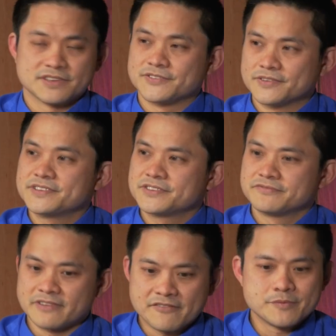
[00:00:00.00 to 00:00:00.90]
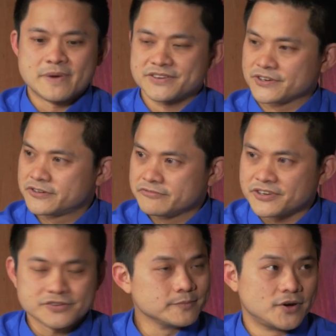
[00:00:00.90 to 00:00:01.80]
Yeah, so this is very much a
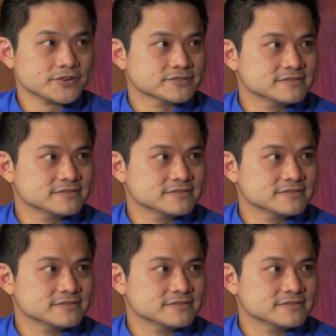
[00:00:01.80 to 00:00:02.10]
creation model.